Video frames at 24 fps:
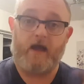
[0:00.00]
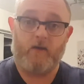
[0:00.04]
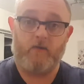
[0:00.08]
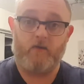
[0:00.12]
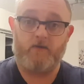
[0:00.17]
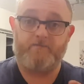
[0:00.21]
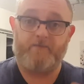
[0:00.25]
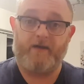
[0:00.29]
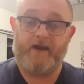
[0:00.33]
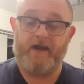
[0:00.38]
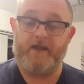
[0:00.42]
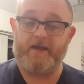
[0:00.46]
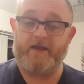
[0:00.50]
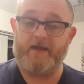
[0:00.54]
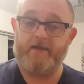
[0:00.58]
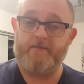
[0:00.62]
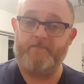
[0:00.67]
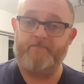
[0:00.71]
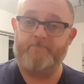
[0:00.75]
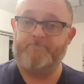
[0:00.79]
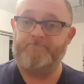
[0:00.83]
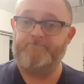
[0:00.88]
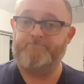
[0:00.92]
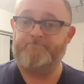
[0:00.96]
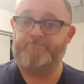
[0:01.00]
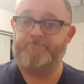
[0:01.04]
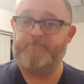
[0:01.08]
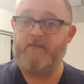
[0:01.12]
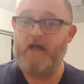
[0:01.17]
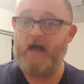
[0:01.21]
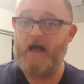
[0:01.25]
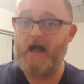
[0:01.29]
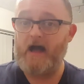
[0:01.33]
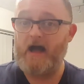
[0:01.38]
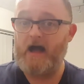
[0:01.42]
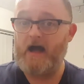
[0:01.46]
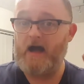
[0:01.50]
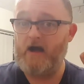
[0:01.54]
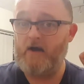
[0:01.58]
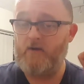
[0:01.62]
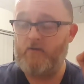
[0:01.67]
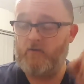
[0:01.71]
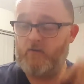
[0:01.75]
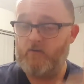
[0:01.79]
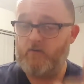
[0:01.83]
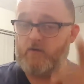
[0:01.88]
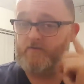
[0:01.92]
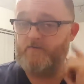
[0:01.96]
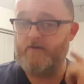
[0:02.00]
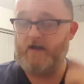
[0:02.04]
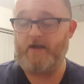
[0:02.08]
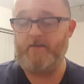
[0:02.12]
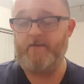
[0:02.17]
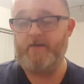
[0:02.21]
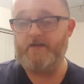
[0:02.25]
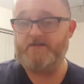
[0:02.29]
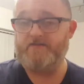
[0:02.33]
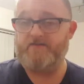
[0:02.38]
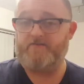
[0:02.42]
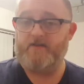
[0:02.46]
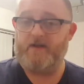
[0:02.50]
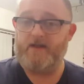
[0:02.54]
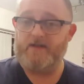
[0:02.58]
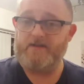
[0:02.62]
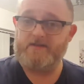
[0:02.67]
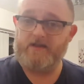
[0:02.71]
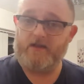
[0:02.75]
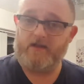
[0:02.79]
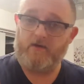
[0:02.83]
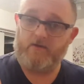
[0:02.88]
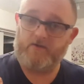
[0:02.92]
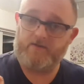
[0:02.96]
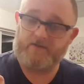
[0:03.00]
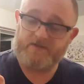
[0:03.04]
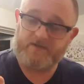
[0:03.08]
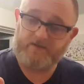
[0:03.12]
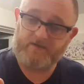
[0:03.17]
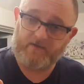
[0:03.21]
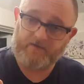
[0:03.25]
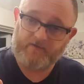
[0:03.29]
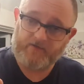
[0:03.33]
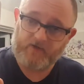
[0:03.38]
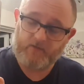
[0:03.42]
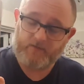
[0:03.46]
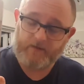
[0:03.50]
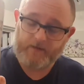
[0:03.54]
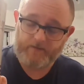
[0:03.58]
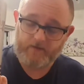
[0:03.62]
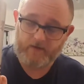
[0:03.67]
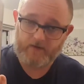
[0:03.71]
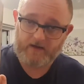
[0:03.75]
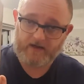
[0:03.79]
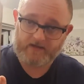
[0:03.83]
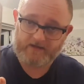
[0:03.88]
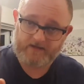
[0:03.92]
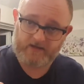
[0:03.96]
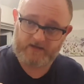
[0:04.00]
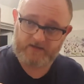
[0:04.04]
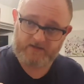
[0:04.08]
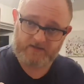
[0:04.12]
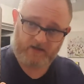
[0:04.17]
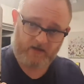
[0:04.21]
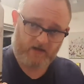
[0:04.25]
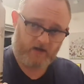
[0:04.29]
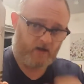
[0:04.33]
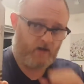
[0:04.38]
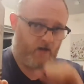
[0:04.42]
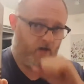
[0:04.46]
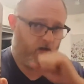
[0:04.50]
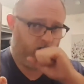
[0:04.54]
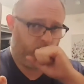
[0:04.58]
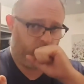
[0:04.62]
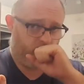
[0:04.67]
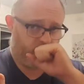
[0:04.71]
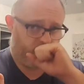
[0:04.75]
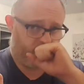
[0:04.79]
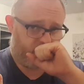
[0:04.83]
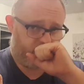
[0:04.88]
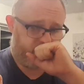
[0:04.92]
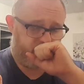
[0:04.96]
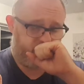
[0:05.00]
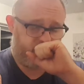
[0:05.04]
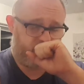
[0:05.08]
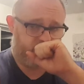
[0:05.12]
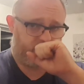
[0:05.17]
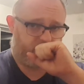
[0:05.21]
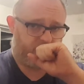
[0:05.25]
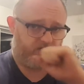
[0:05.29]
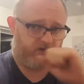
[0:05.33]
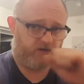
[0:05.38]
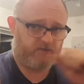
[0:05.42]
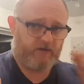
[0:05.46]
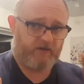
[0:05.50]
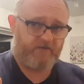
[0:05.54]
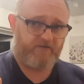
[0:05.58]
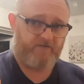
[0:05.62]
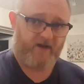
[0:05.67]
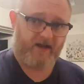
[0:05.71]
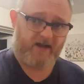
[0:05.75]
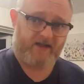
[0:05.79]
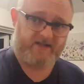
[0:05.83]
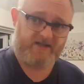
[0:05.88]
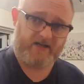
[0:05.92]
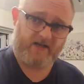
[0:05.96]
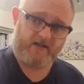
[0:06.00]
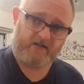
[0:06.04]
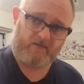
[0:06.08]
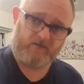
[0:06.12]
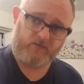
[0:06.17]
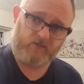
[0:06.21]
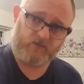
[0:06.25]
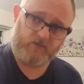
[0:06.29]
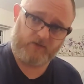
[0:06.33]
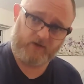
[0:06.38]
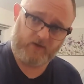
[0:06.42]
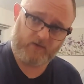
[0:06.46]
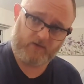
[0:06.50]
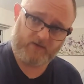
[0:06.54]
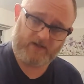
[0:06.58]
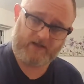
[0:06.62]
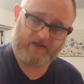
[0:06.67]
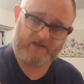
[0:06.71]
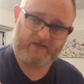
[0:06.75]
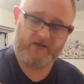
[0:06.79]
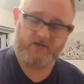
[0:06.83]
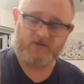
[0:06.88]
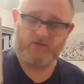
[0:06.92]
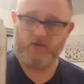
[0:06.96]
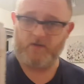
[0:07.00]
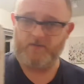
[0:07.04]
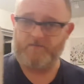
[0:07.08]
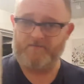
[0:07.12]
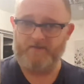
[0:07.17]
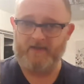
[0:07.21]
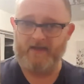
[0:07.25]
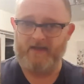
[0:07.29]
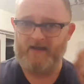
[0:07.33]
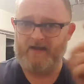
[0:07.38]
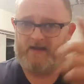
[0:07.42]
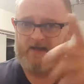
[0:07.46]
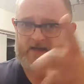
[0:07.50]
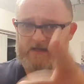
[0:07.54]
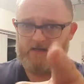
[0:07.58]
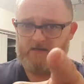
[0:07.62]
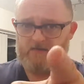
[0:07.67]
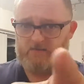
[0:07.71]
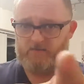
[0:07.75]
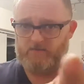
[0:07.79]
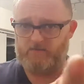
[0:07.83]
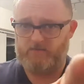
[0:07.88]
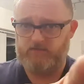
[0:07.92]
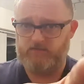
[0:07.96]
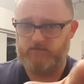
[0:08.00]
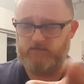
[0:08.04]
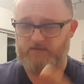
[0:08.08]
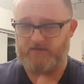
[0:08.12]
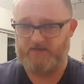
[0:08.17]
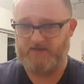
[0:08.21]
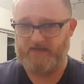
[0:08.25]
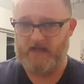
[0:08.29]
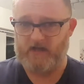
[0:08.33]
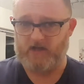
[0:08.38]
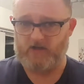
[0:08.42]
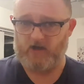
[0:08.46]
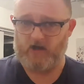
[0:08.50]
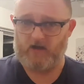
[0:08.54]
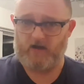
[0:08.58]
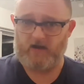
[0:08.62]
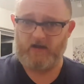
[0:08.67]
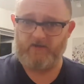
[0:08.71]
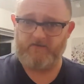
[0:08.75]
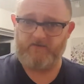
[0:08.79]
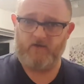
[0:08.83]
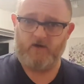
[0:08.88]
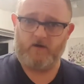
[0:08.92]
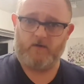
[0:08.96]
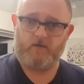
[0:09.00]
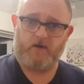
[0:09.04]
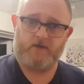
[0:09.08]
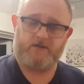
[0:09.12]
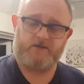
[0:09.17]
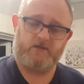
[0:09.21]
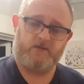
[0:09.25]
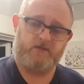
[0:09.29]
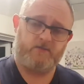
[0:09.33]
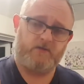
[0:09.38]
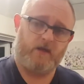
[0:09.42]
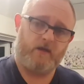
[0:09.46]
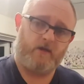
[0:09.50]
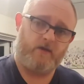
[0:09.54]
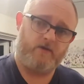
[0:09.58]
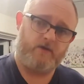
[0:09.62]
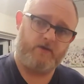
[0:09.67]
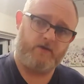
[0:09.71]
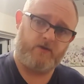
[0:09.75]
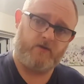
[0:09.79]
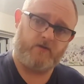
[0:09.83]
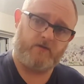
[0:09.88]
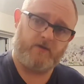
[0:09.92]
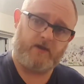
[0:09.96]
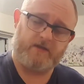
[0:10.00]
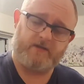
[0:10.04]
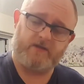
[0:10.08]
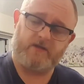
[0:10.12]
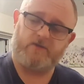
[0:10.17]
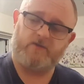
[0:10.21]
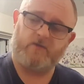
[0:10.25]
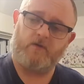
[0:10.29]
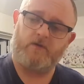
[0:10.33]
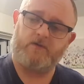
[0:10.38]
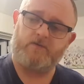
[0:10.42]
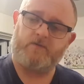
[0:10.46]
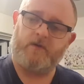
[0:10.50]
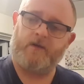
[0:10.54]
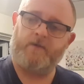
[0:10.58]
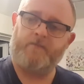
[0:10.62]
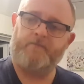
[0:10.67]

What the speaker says: I would buy it again. I would recommend to friends. I know a few people would like this. Excuse me, Frank Tittle, you would like this one. Say the comedy if you're watching as well, I know that you would like this one as